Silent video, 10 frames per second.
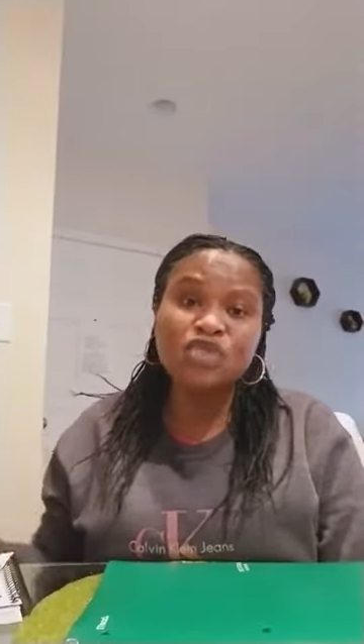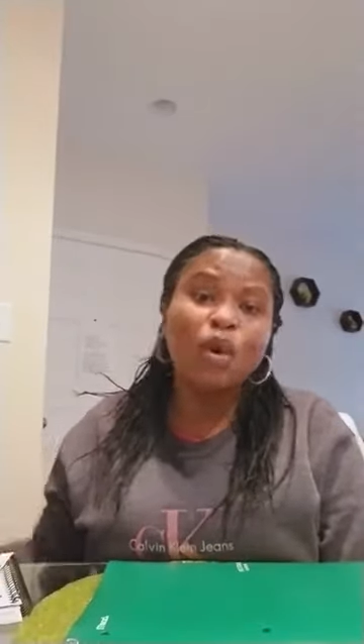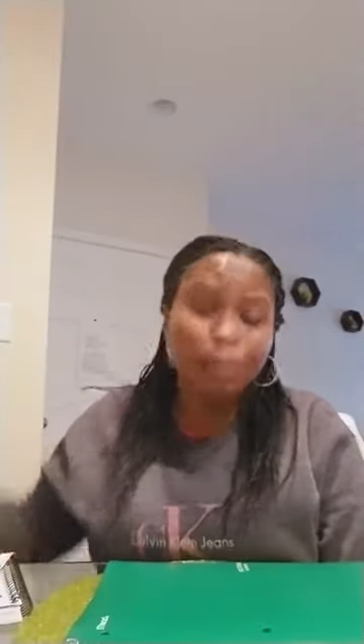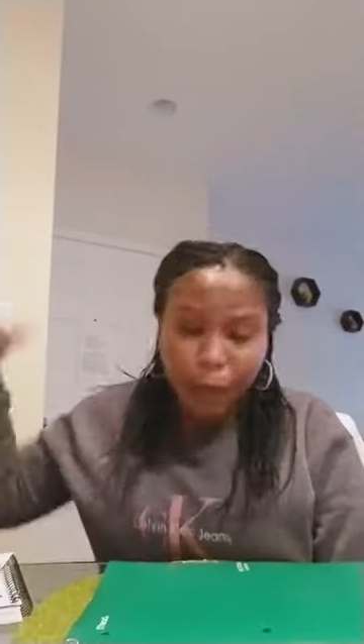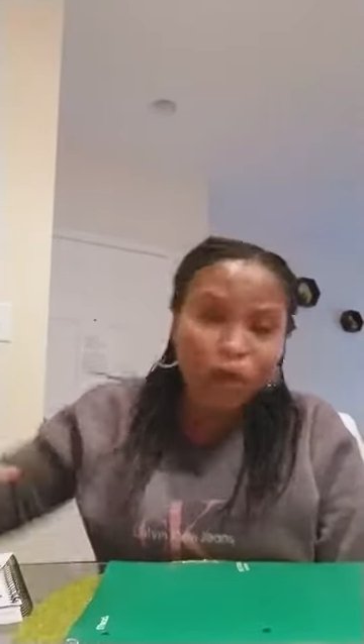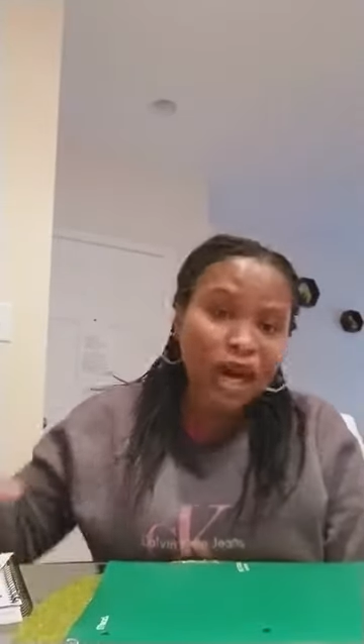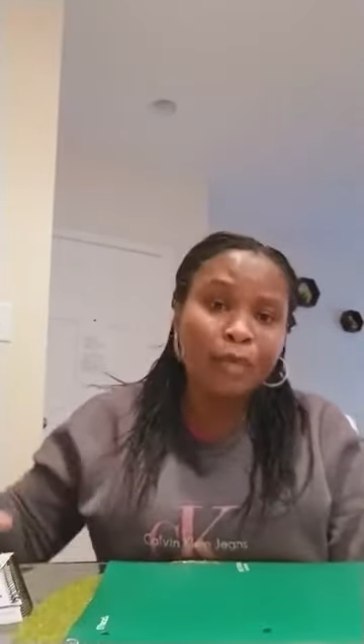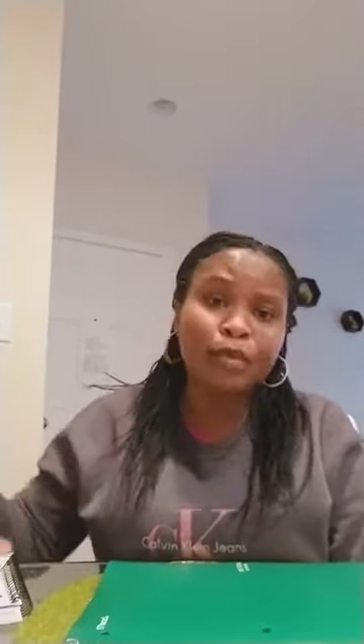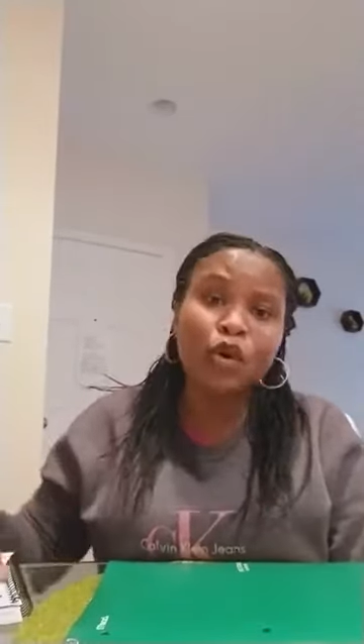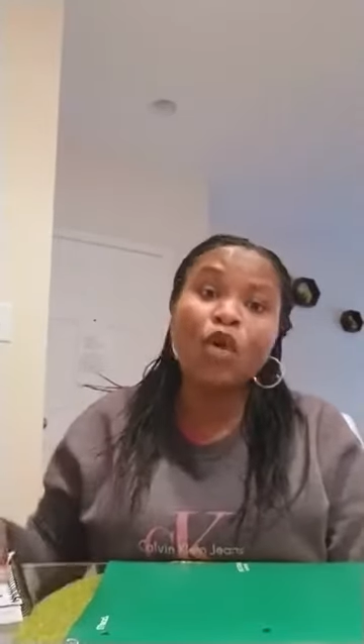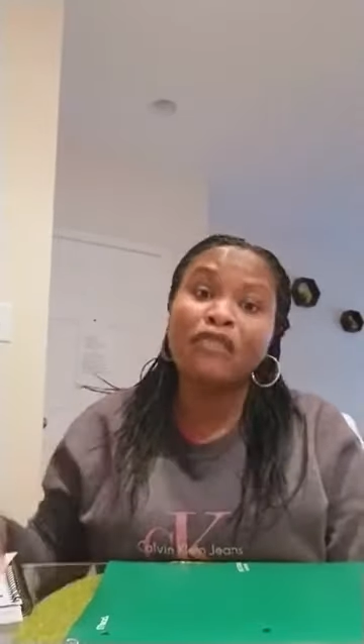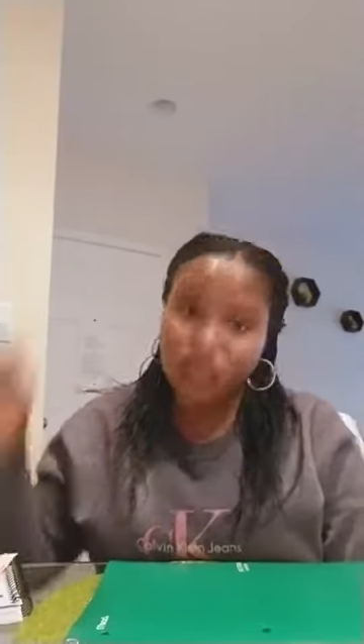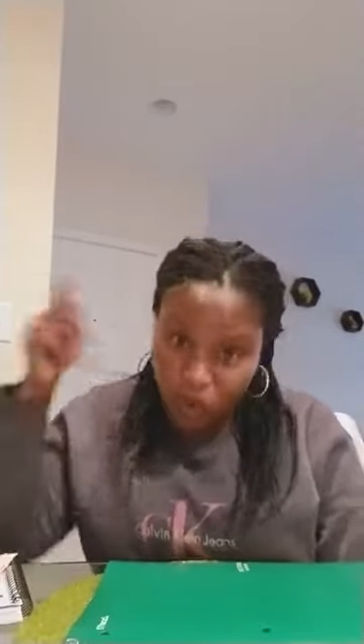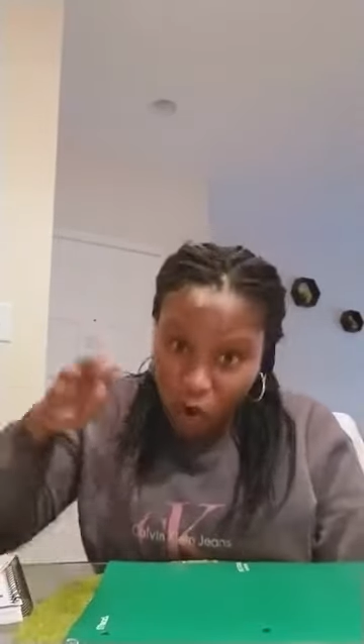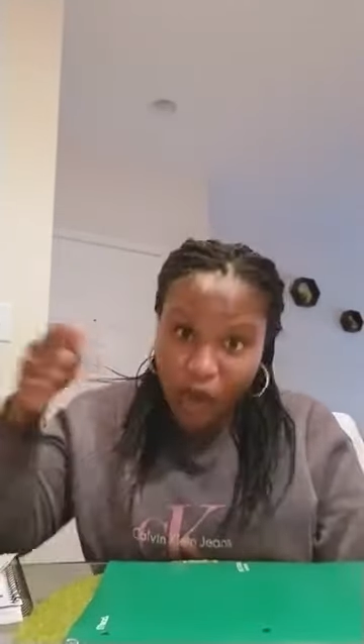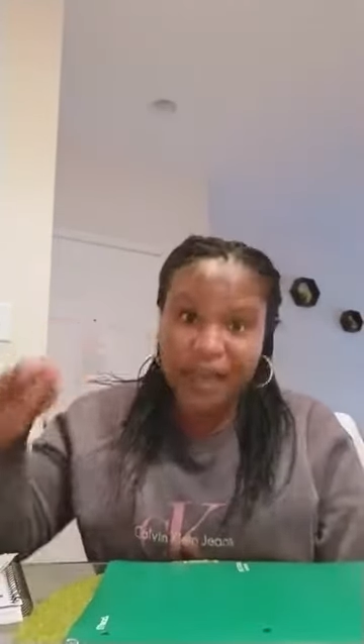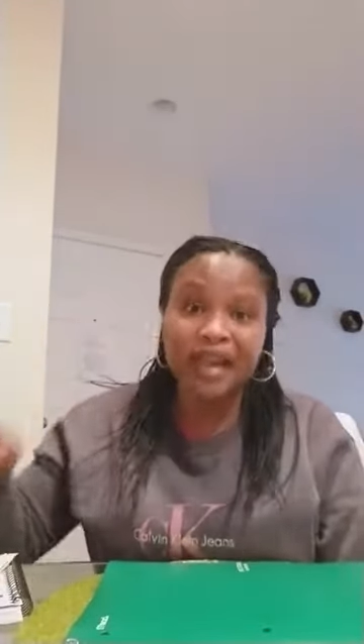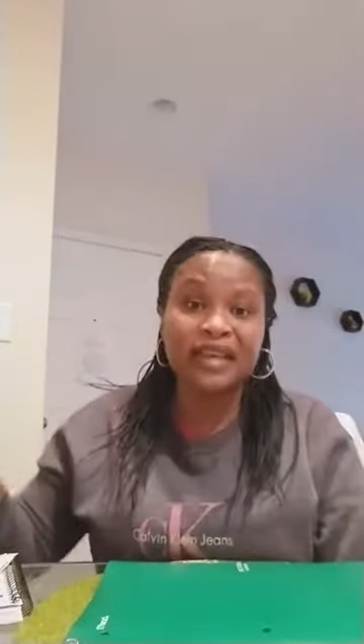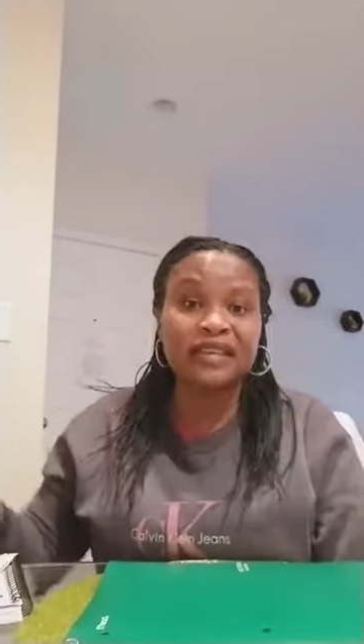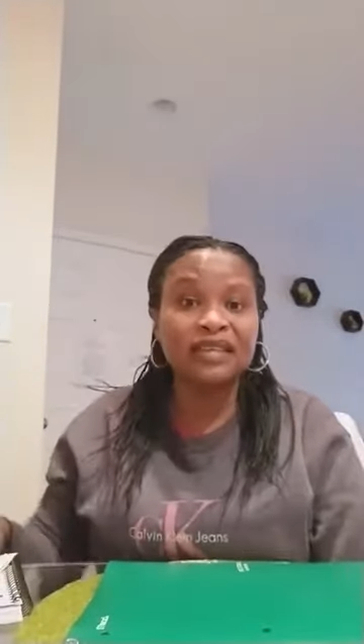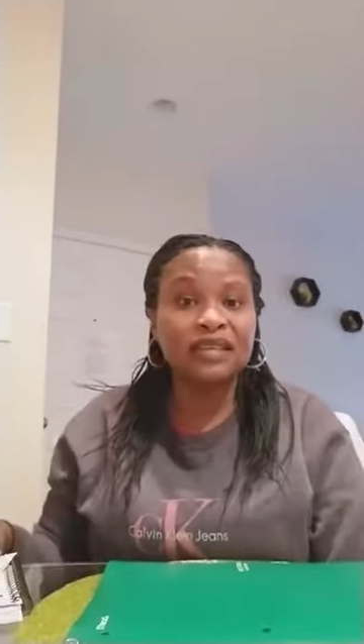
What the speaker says: he will pull that bowl over your head.